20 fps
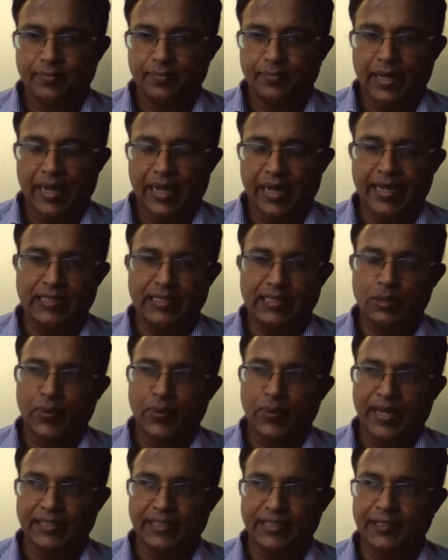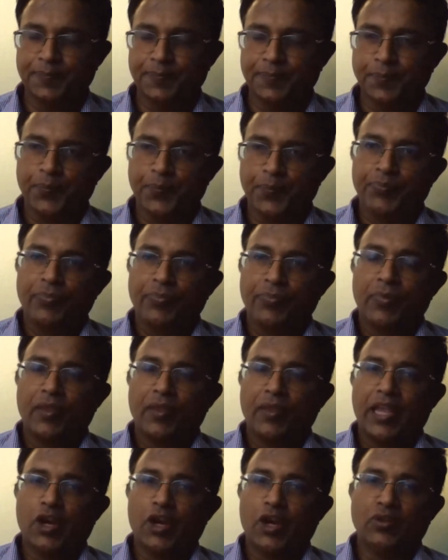is whether
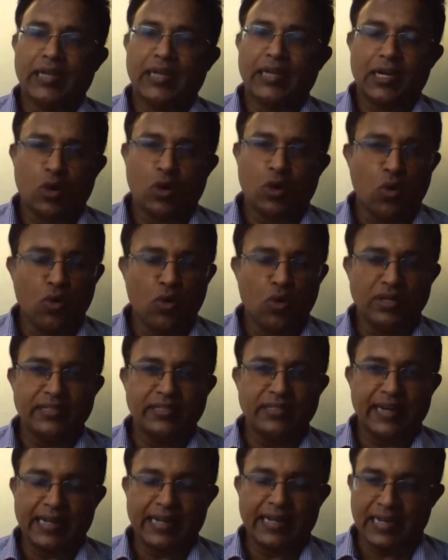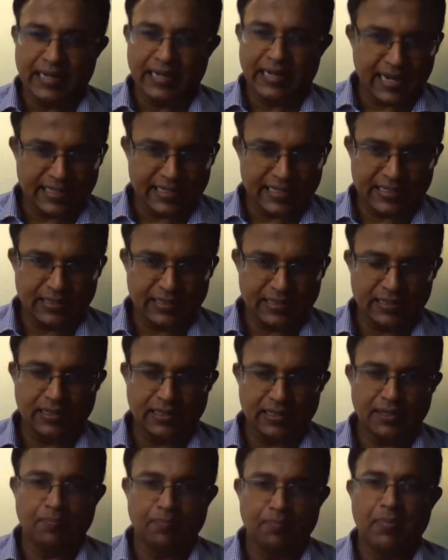that court is recognized
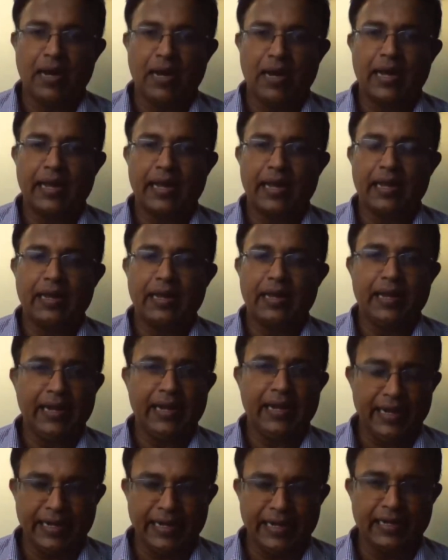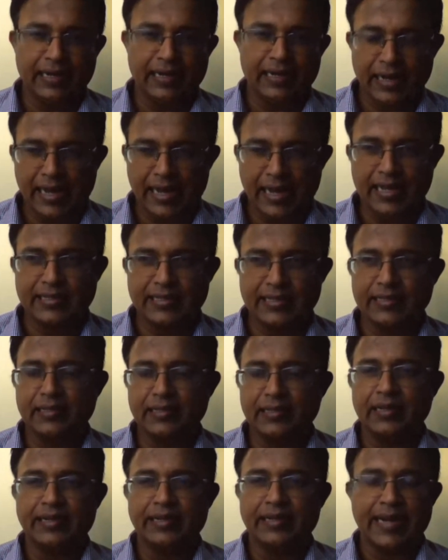by India as
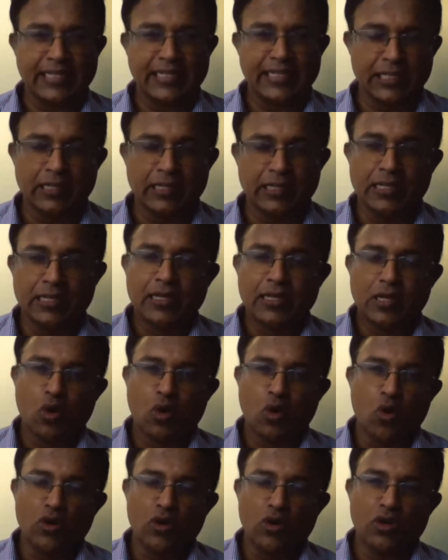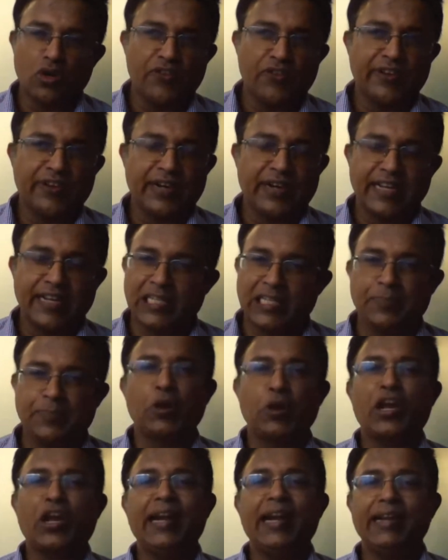a court of a
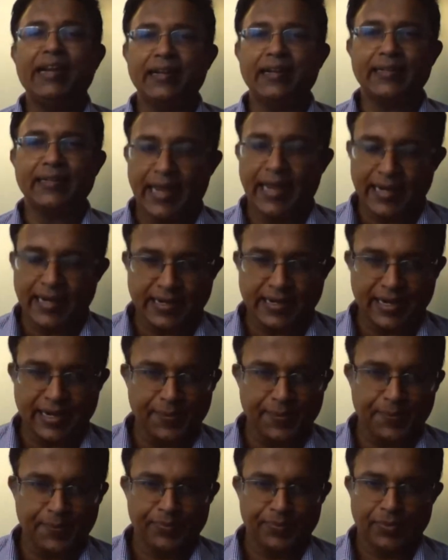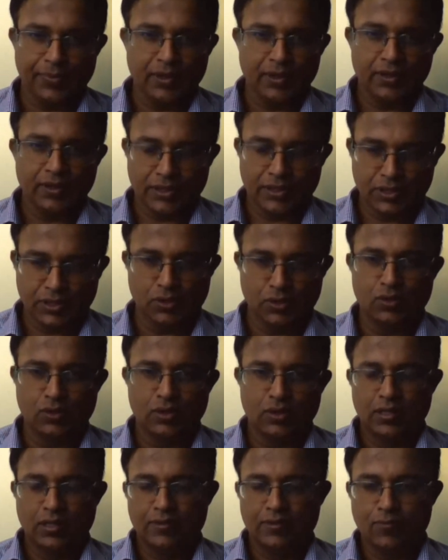reciprocating territory. So
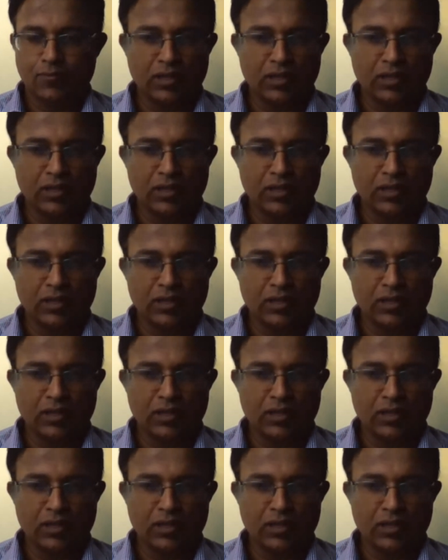what